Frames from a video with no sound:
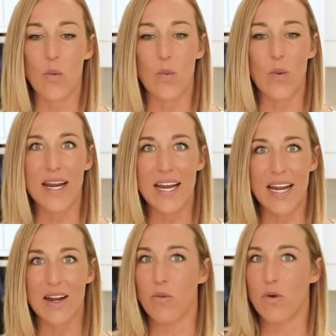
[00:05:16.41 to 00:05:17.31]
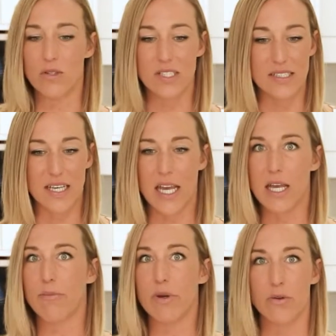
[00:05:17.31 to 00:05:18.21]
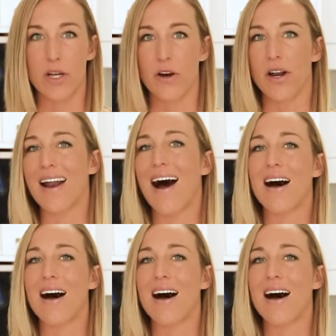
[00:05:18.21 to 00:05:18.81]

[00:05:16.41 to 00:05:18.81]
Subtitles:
we will just keep building on it.